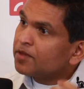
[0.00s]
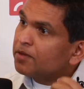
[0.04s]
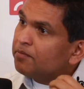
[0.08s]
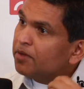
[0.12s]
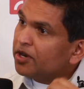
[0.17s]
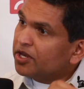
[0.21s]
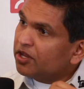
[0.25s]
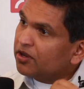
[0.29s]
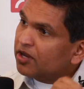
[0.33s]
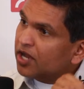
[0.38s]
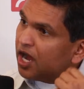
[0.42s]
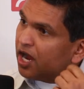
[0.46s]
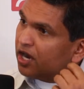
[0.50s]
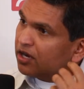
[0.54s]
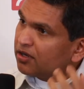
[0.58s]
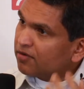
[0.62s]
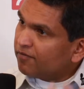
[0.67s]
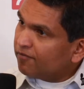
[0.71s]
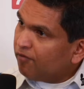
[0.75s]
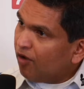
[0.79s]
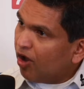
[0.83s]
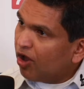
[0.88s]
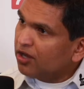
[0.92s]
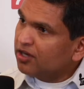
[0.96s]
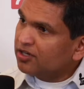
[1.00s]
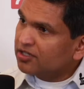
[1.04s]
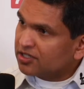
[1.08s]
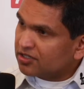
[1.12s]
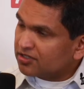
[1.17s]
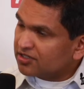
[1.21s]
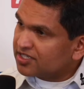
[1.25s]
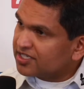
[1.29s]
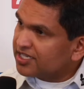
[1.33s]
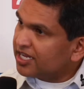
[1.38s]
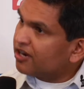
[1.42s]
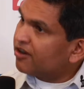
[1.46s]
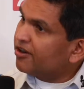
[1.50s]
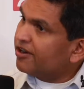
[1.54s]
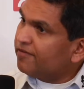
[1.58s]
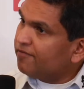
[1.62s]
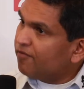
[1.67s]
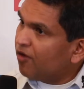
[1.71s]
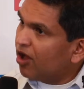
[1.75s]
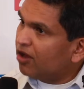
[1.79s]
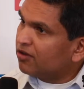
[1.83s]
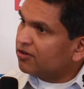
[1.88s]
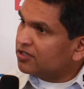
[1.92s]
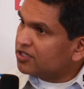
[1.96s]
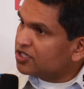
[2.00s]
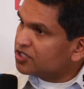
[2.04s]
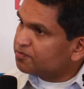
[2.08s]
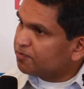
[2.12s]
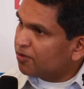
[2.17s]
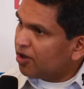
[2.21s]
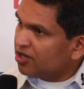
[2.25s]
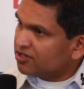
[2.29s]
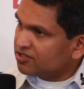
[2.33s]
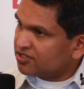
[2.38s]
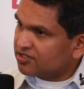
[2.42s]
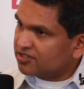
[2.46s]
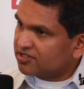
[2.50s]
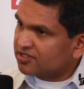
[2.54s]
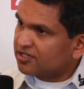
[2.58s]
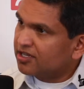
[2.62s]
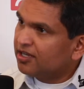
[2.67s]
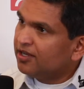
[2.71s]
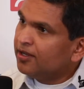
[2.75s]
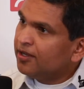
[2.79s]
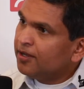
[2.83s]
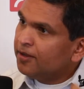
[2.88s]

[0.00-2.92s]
But you got volatiles that are involved in this process.